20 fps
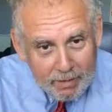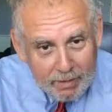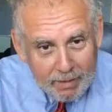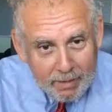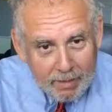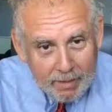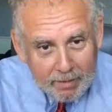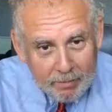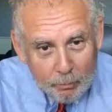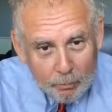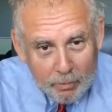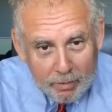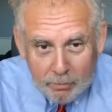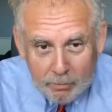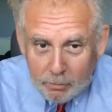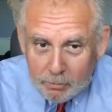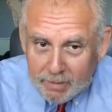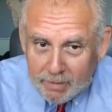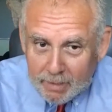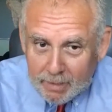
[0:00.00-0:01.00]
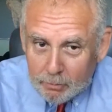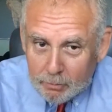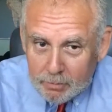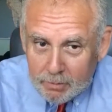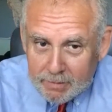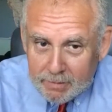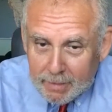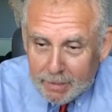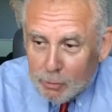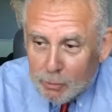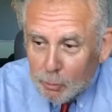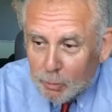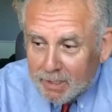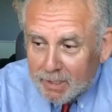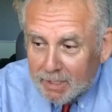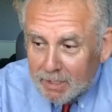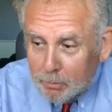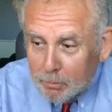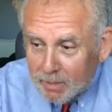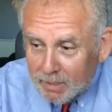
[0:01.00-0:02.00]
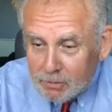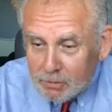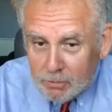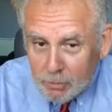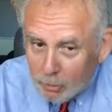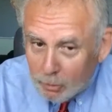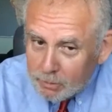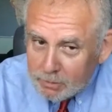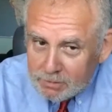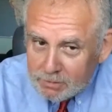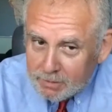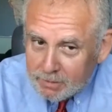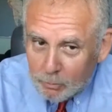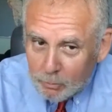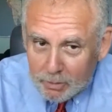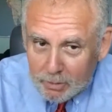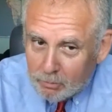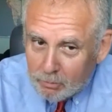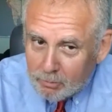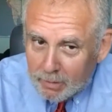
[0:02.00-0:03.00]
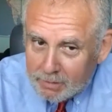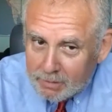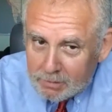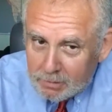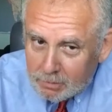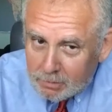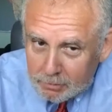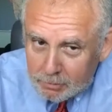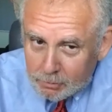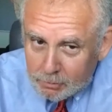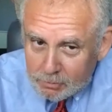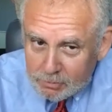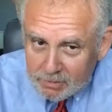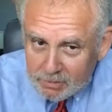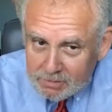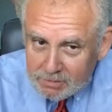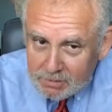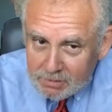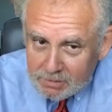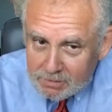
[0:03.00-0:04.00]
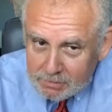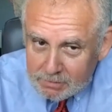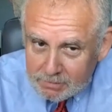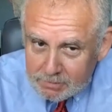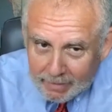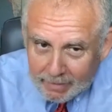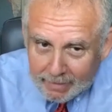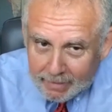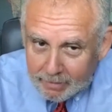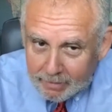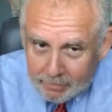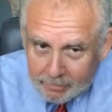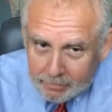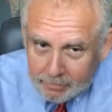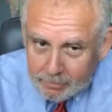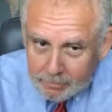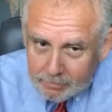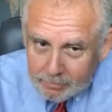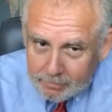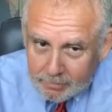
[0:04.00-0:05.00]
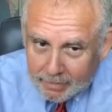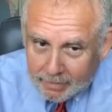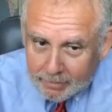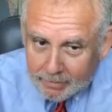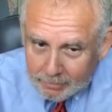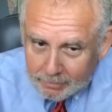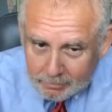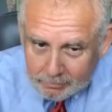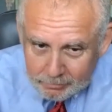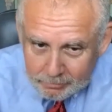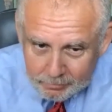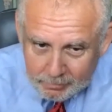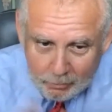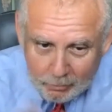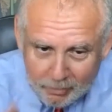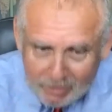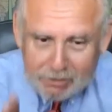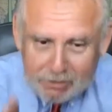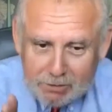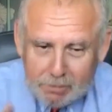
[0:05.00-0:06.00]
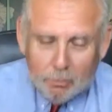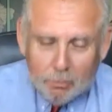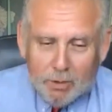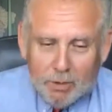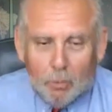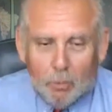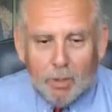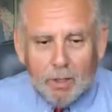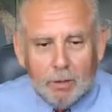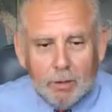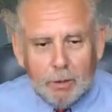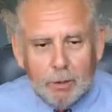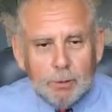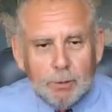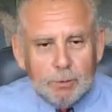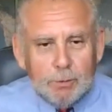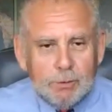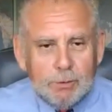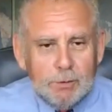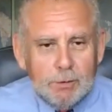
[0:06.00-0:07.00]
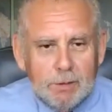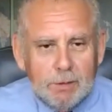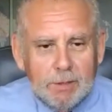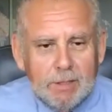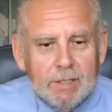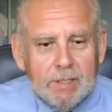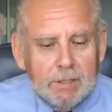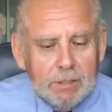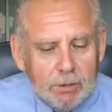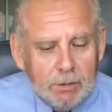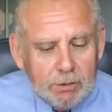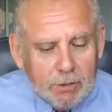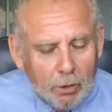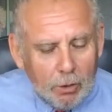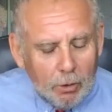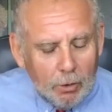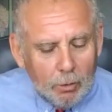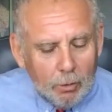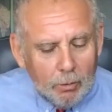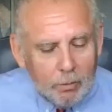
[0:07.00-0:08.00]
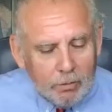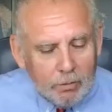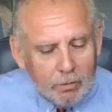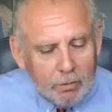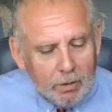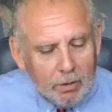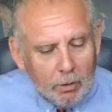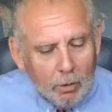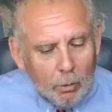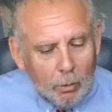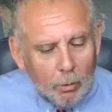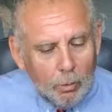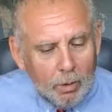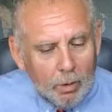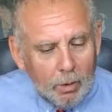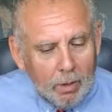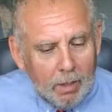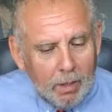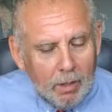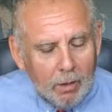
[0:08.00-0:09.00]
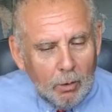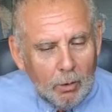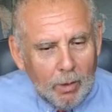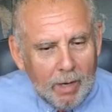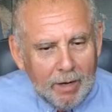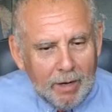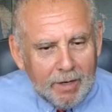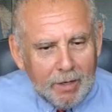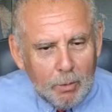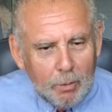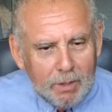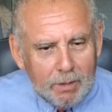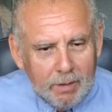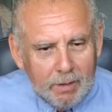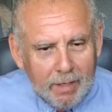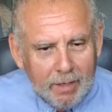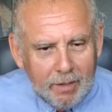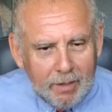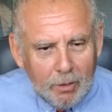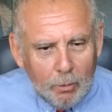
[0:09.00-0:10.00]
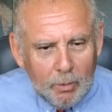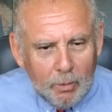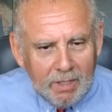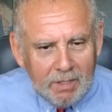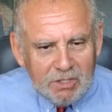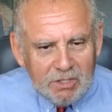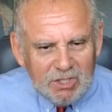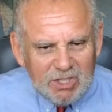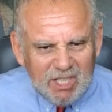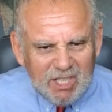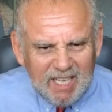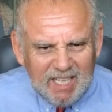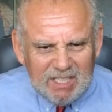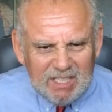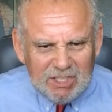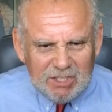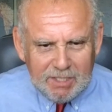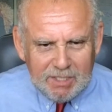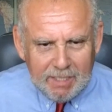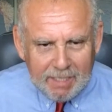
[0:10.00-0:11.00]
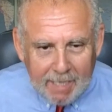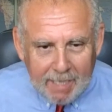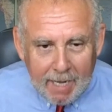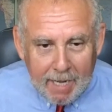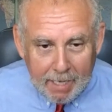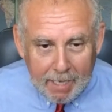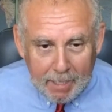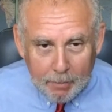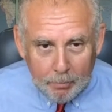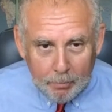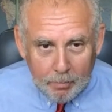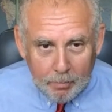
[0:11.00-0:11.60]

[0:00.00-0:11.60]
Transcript: And Daniel Kahneman told us that we don't like to lose. That's just out of the question. We don't want to lose. So how can we change the game,